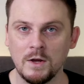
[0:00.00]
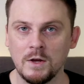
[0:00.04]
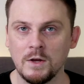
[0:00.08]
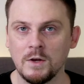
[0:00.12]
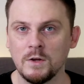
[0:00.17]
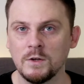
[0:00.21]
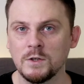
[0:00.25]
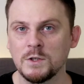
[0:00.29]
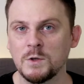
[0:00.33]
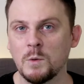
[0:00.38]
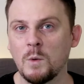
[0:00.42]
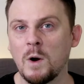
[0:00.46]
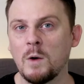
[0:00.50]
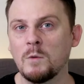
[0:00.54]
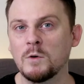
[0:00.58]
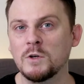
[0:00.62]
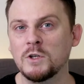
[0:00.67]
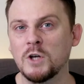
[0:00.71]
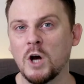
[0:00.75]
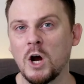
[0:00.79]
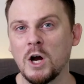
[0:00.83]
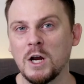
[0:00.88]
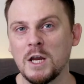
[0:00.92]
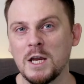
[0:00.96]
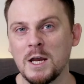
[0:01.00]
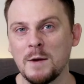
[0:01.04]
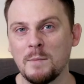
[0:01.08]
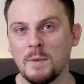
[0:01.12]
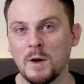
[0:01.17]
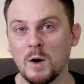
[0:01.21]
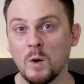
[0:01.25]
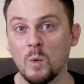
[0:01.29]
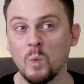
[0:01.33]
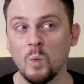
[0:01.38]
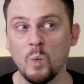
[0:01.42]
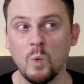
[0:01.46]
So while we're talking about
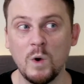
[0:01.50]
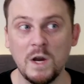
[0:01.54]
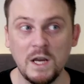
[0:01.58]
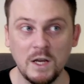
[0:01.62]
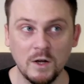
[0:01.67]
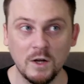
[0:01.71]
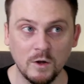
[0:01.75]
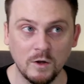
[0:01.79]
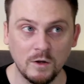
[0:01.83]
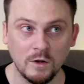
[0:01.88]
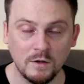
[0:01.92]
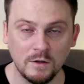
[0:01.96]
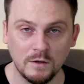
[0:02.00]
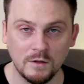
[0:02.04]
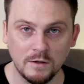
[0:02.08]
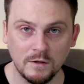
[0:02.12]
a wheel,